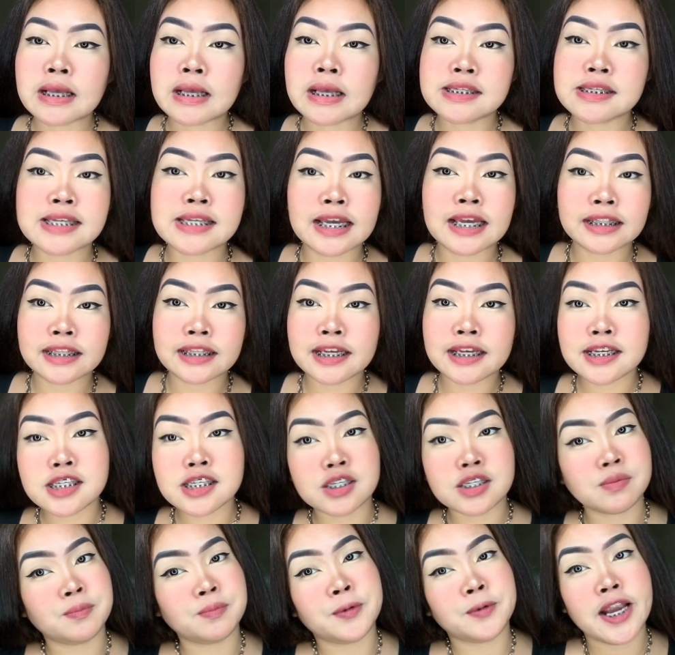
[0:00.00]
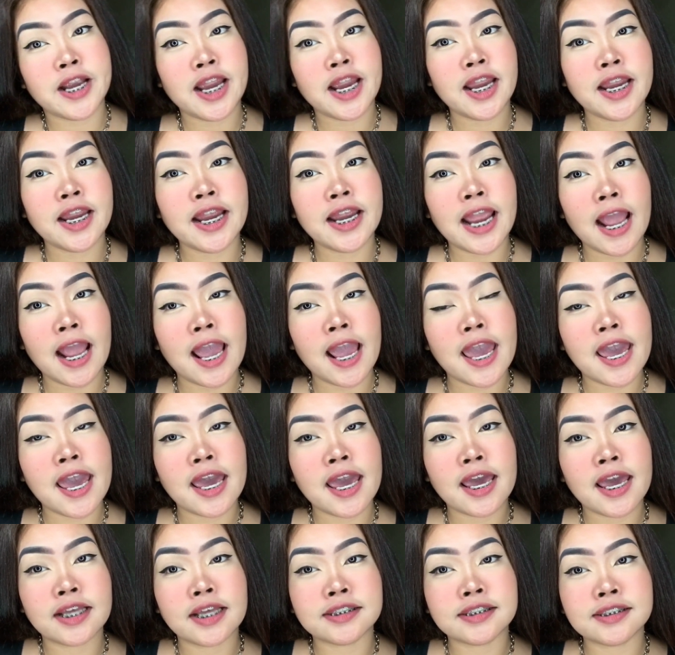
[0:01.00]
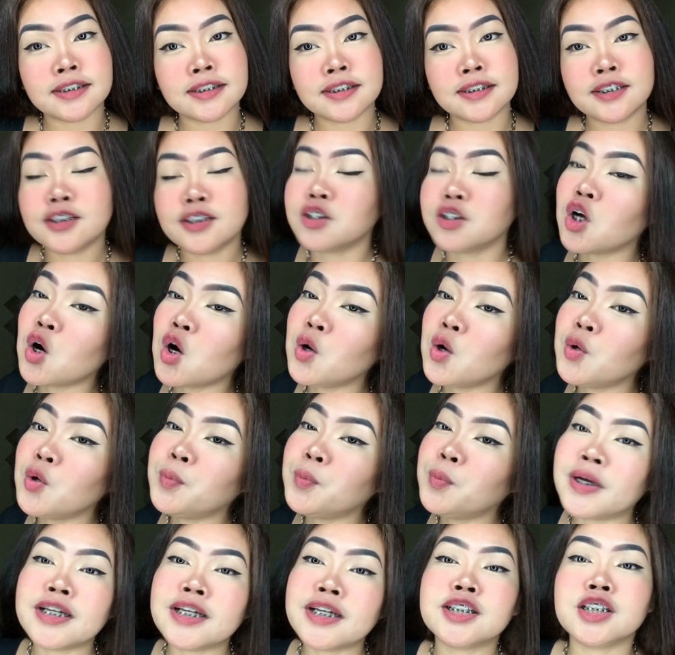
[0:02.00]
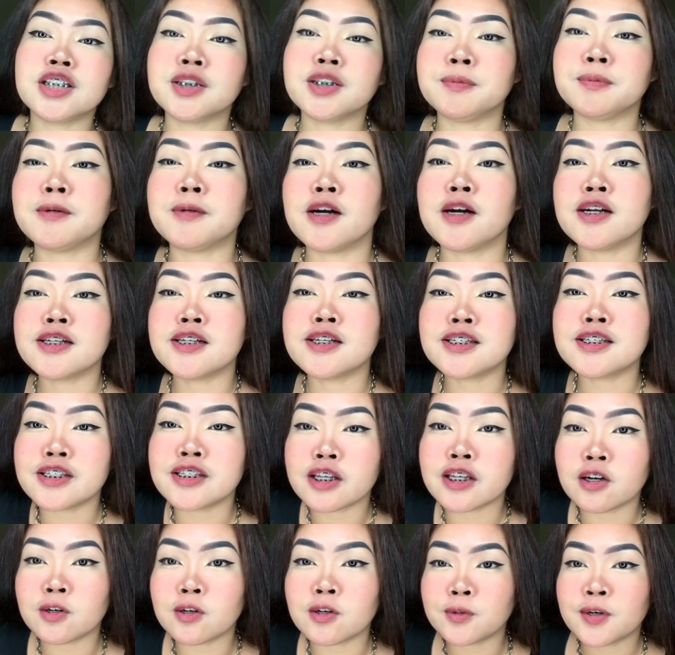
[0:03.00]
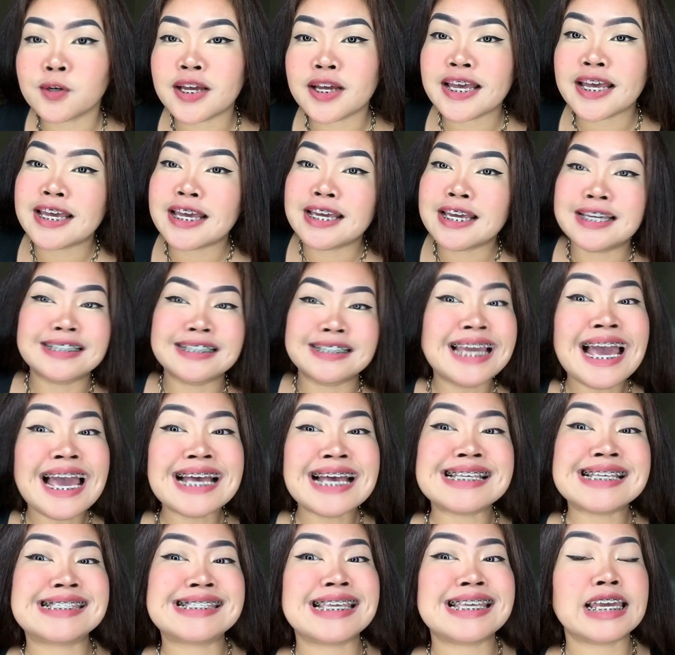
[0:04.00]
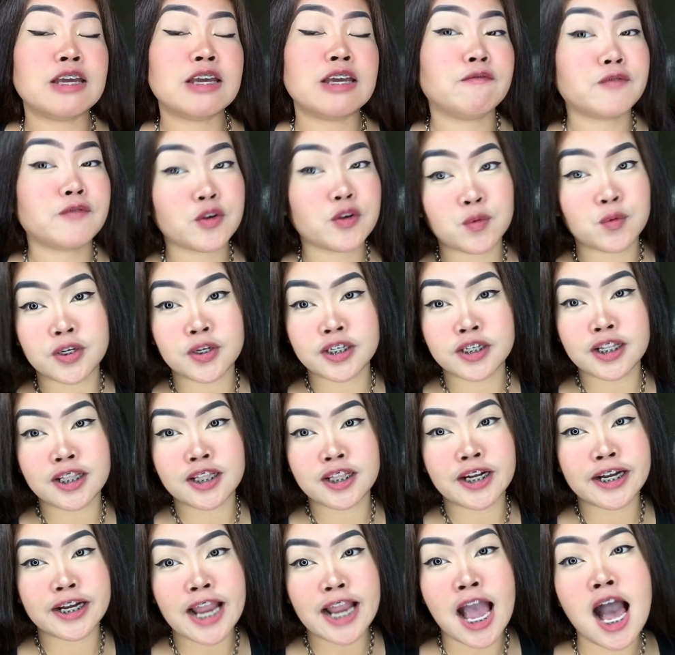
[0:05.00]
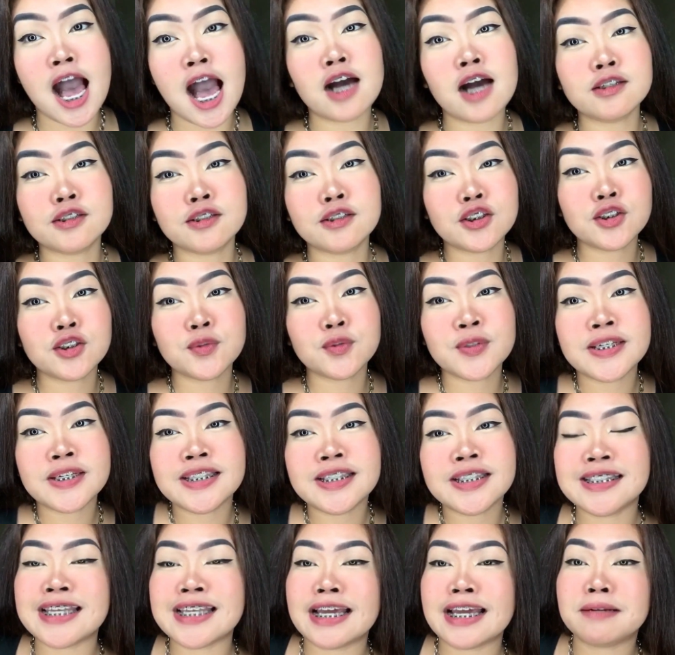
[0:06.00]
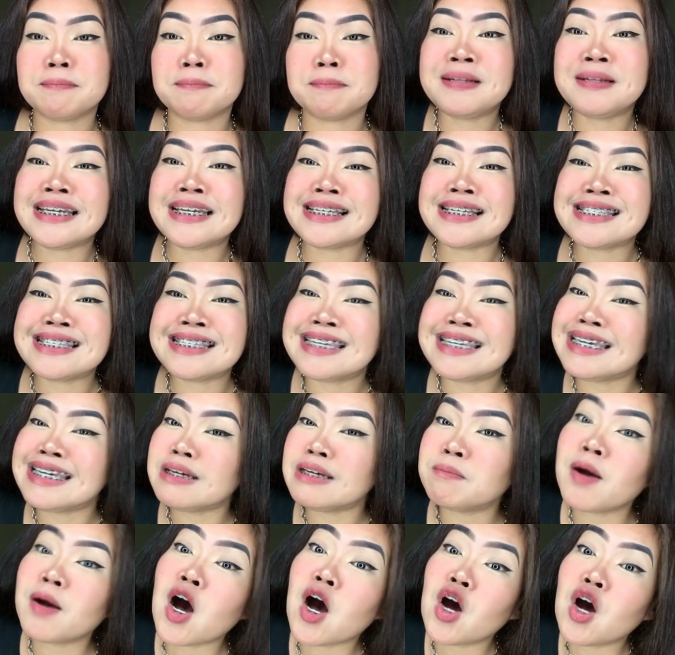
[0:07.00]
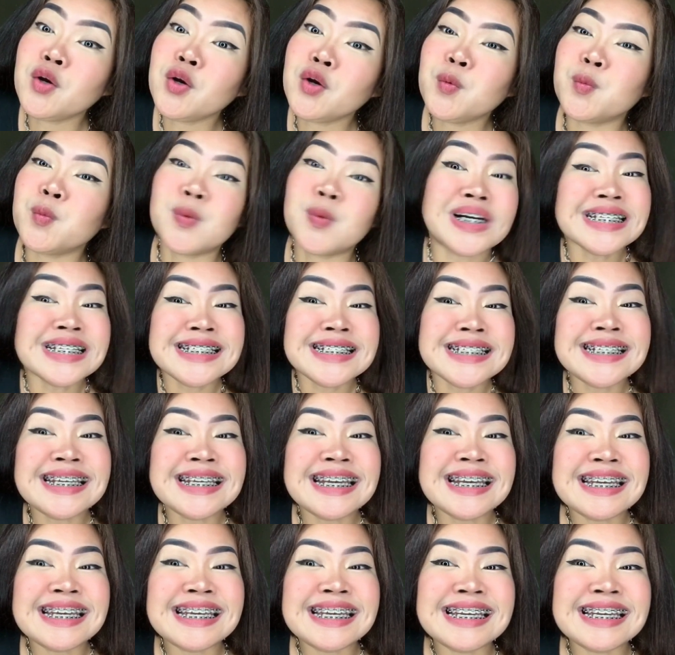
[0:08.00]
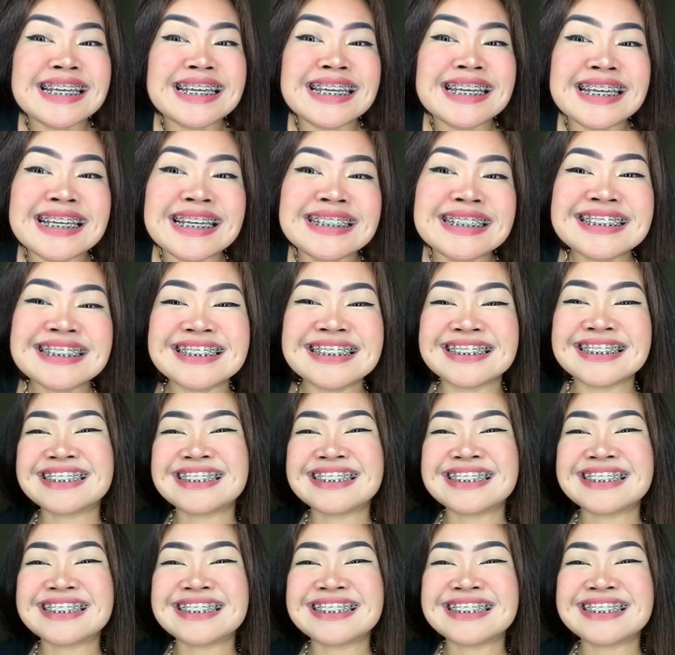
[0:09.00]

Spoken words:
setting spray, and so much more. Yes, if you wanna learn how to do it, then please keep on watching.